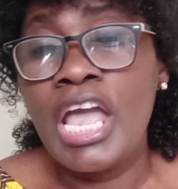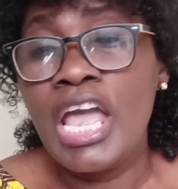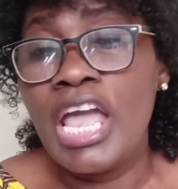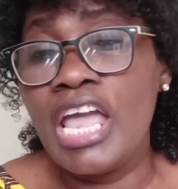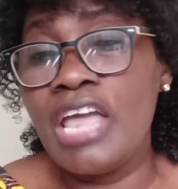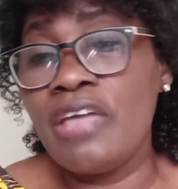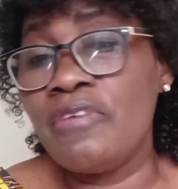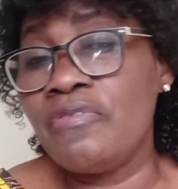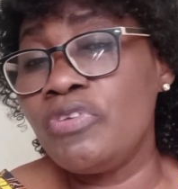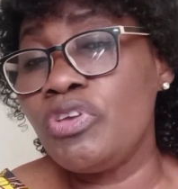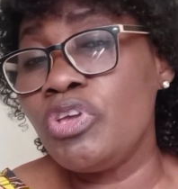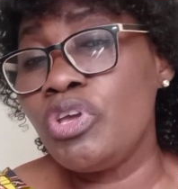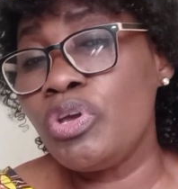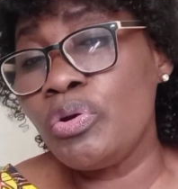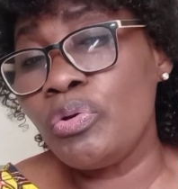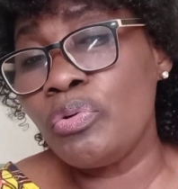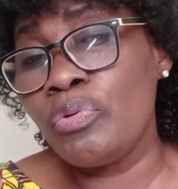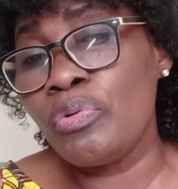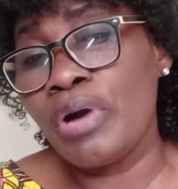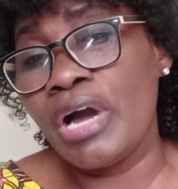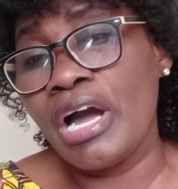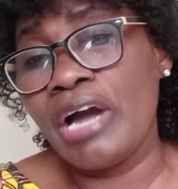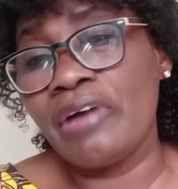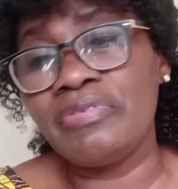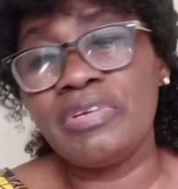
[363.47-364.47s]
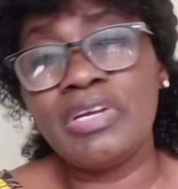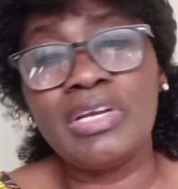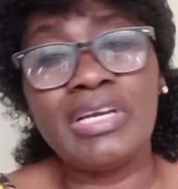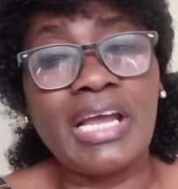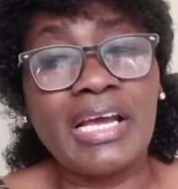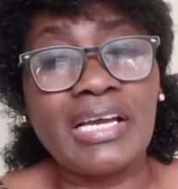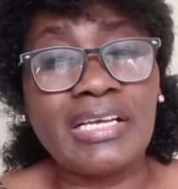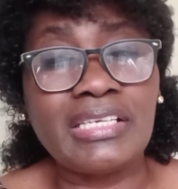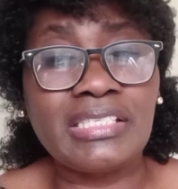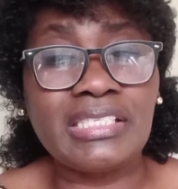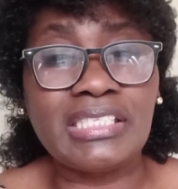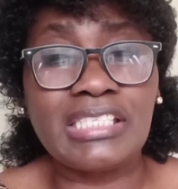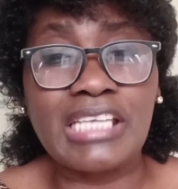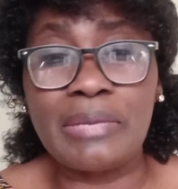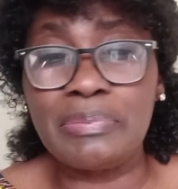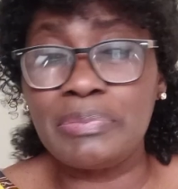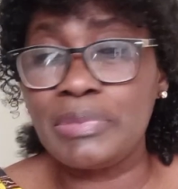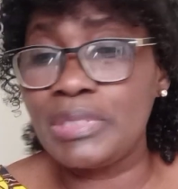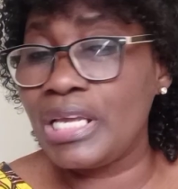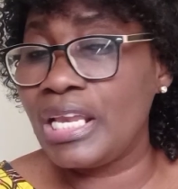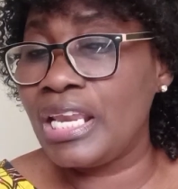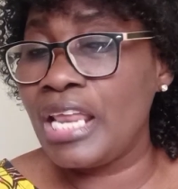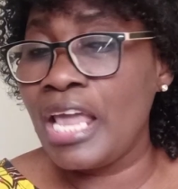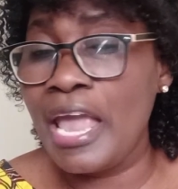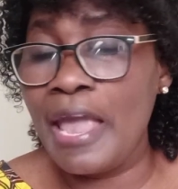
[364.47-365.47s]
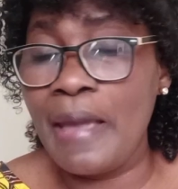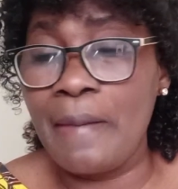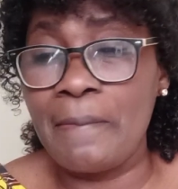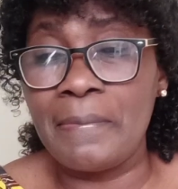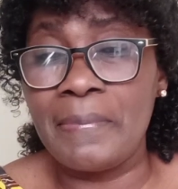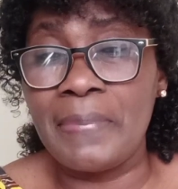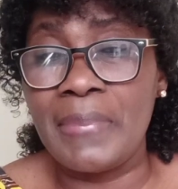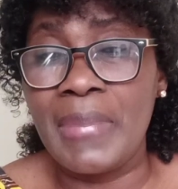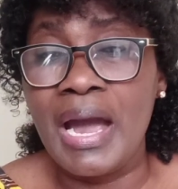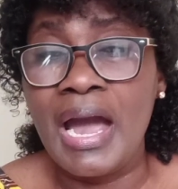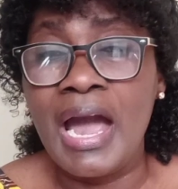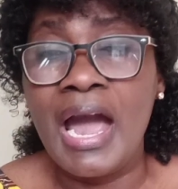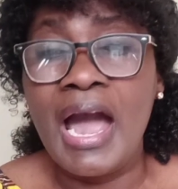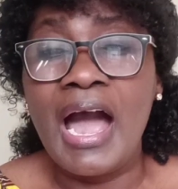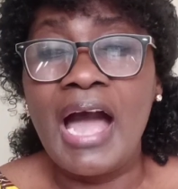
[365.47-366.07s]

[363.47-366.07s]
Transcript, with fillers: If you have not accepted Him